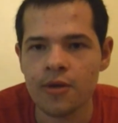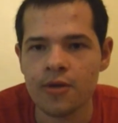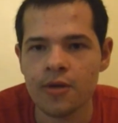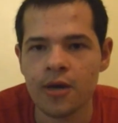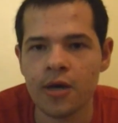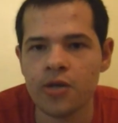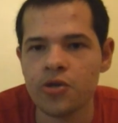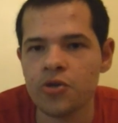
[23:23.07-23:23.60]
The
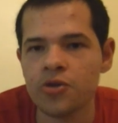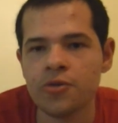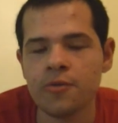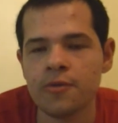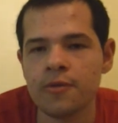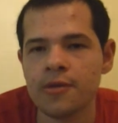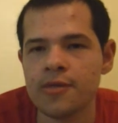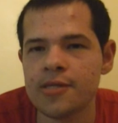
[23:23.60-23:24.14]
other
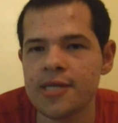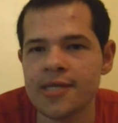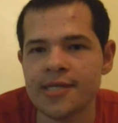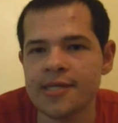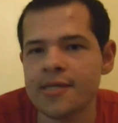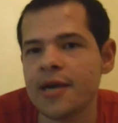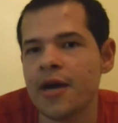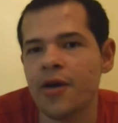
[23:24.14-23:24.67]

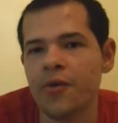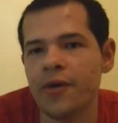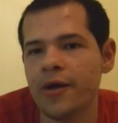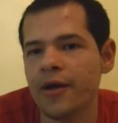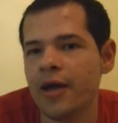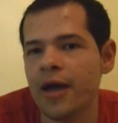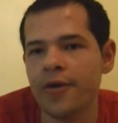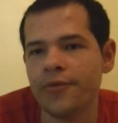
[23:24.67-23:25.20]
seasons, I don't
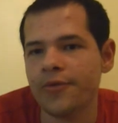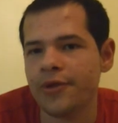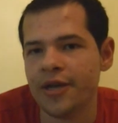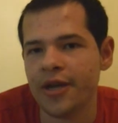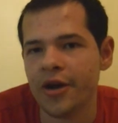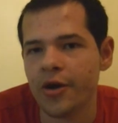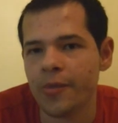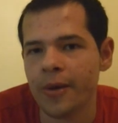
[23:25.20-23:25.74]
really
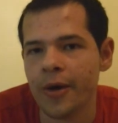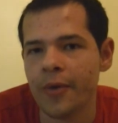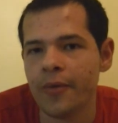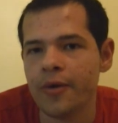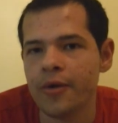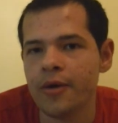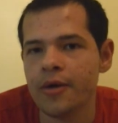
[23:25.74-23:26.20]
care about.